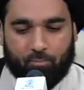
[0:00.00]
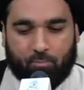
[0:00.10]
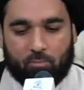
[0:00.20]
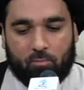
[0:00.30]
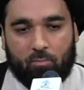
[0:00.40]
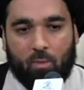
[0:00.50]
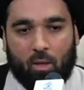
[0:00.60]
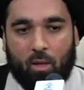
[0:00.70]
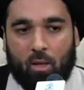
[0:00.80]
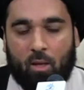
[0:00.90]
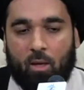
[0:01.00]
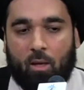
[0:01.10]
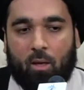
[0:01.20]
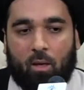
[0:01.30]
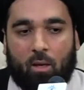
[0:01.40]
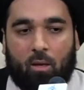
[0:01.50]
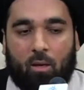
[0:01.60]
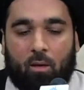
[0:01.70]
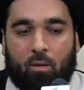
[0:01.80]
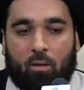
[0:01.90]

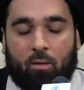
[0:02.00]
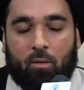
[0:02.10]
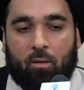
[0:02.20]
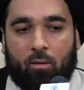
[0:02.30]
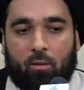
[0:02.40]
(no one is talking)